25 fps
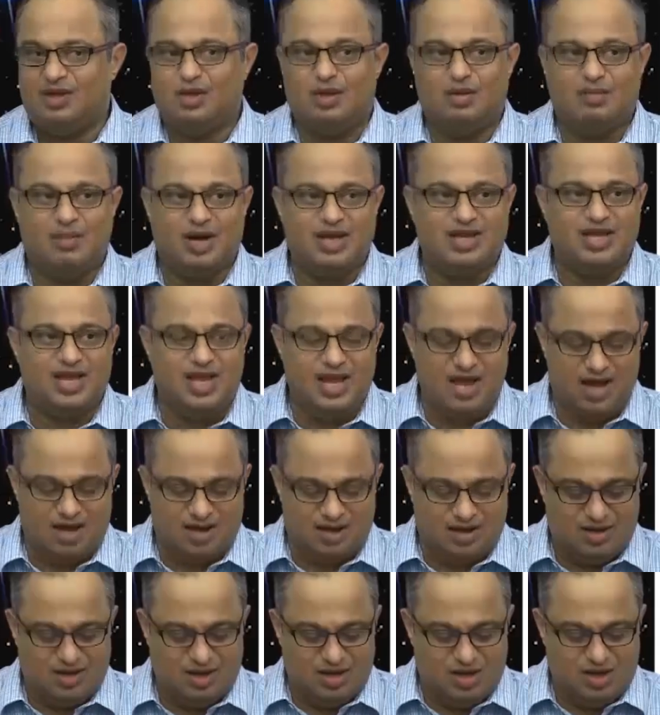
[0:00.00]
But
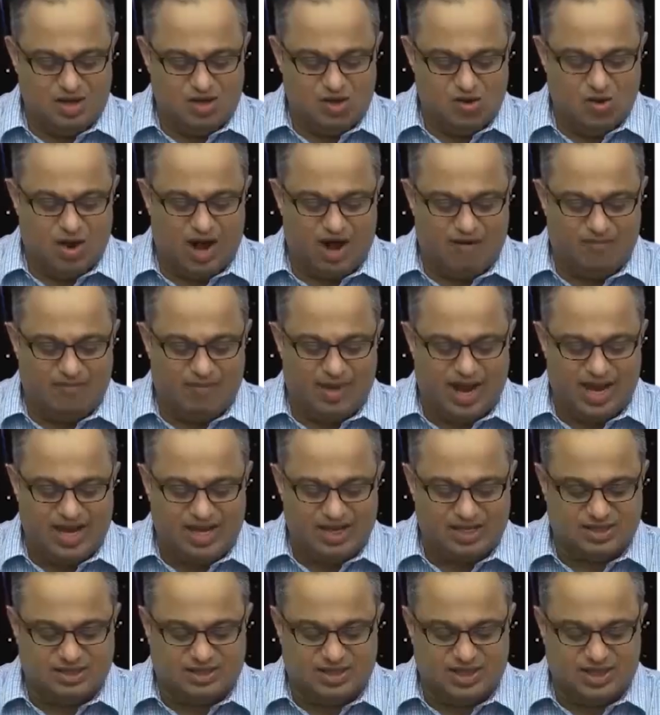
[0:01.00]
here you have
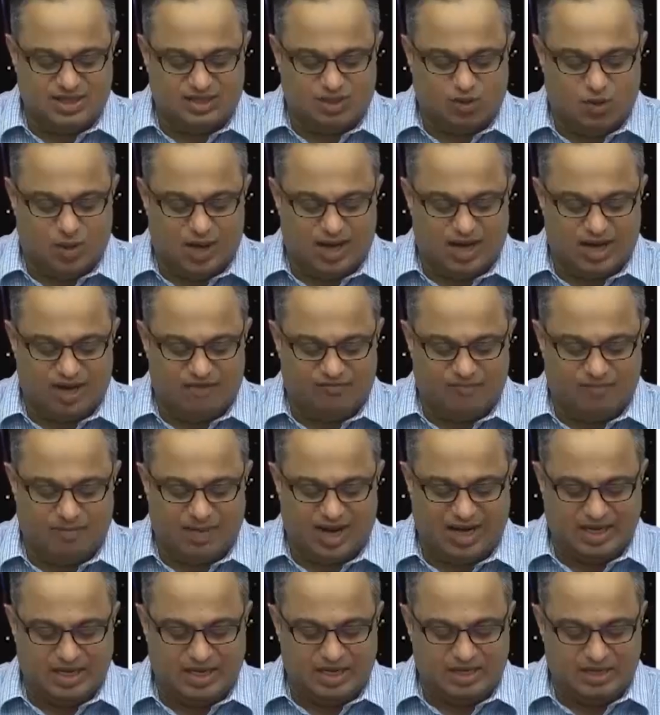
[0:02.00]
minus d squared f
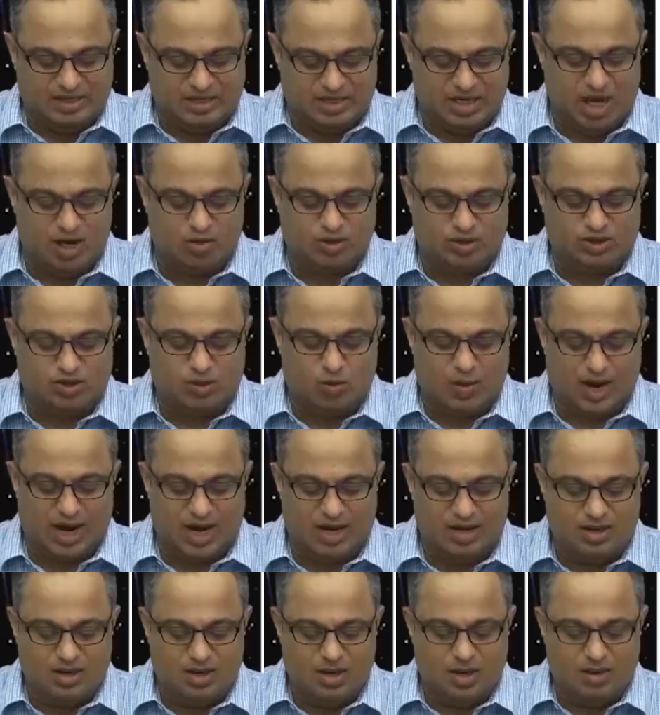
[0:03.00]
by d tau
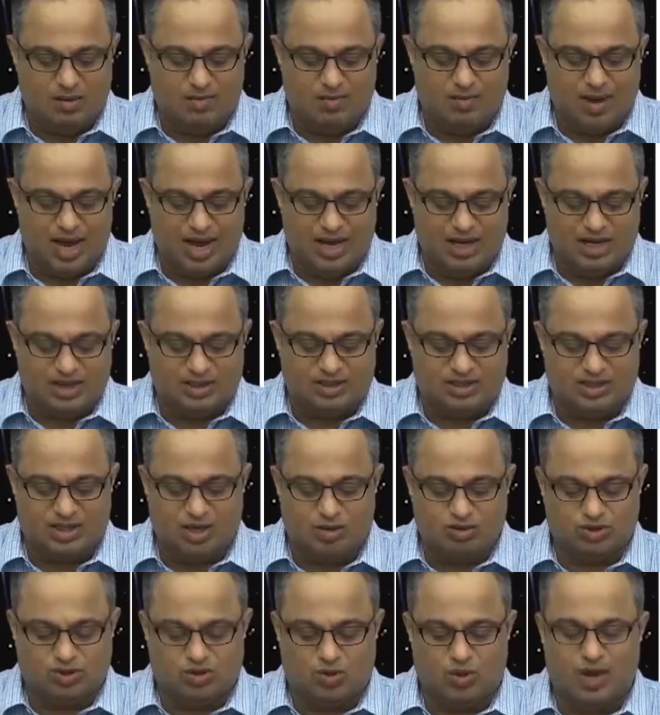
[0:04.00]
squared minus
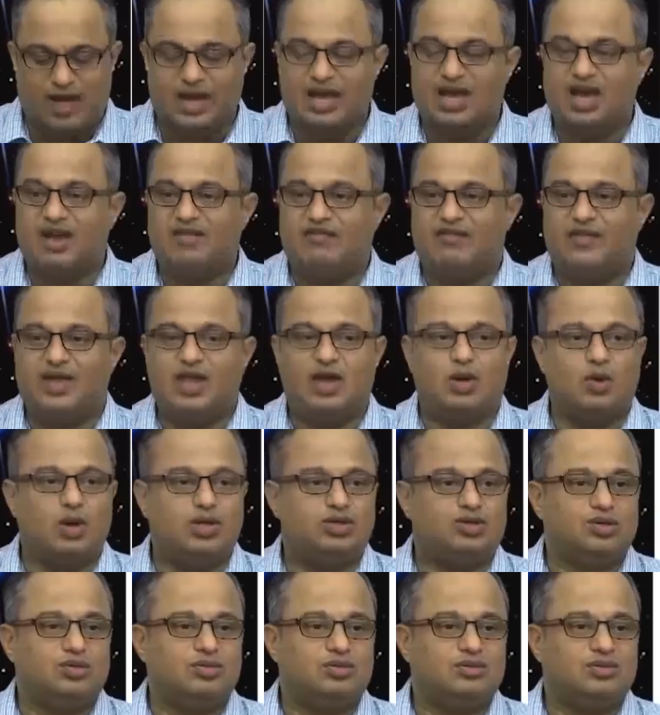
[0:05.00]
tau squared f
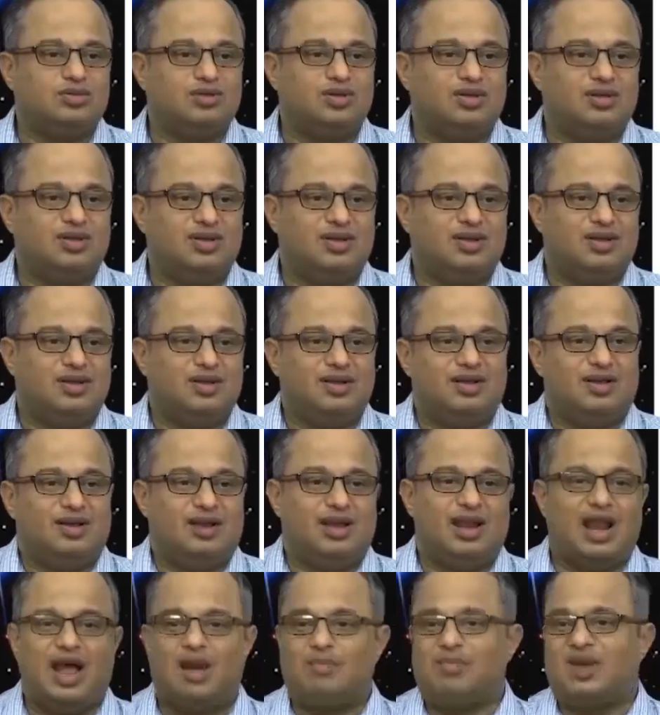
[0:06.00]
equal to
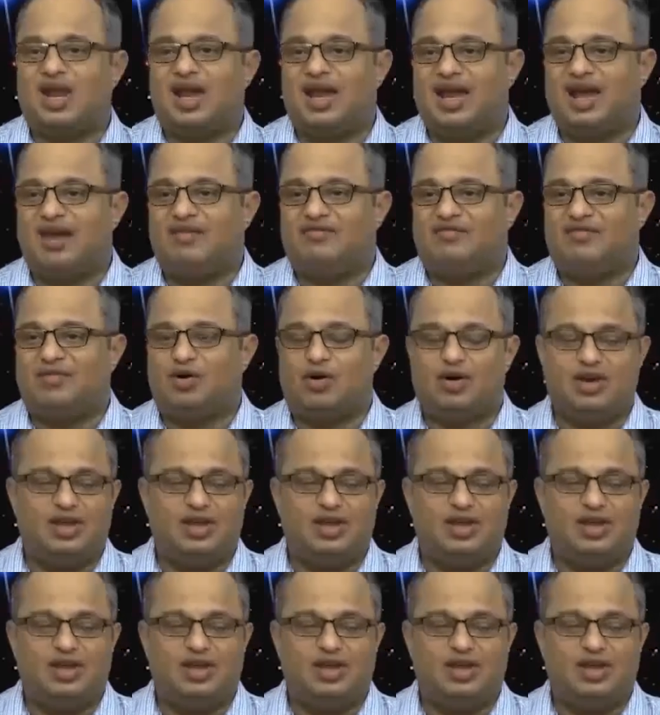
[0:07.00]
lambda f or